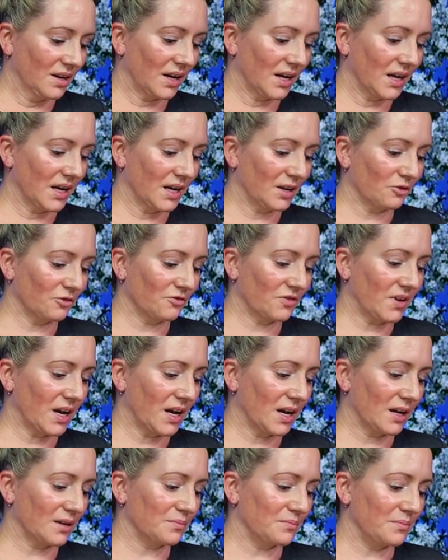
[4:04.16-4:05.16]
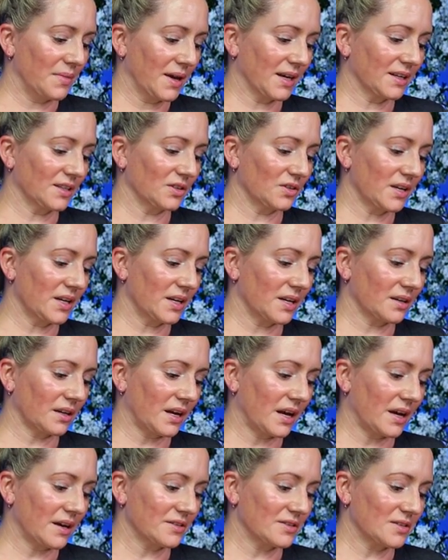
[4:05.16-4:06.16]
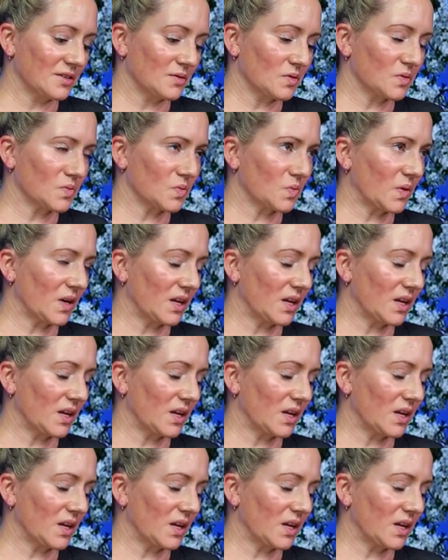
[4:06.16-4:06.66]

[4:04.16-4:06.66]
uh, we've got mandelic acid as